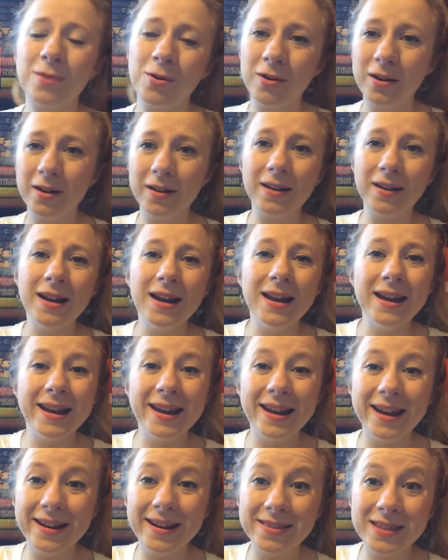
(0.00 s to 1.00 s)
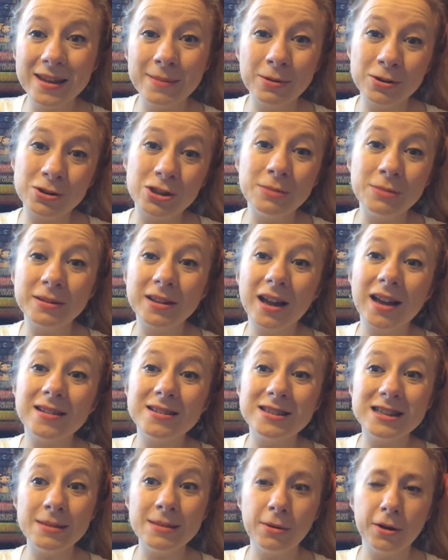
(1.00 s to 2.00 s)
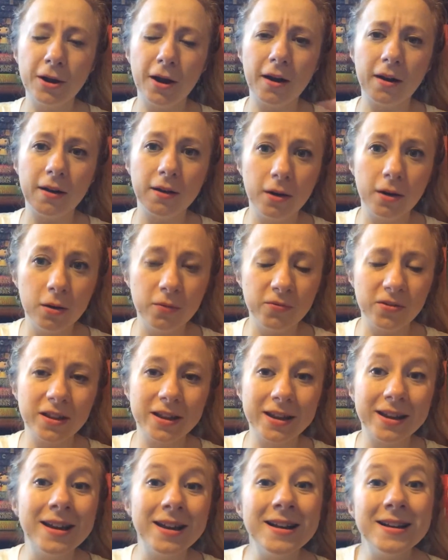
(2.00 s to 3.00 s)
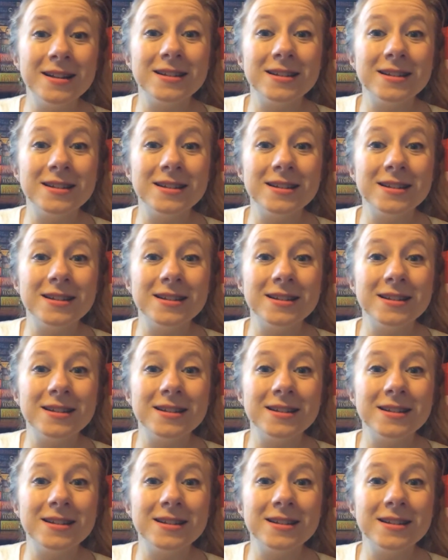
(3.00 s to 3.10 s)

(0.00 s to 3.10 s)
more in the BookTube-A-Thon TBR, hopefully.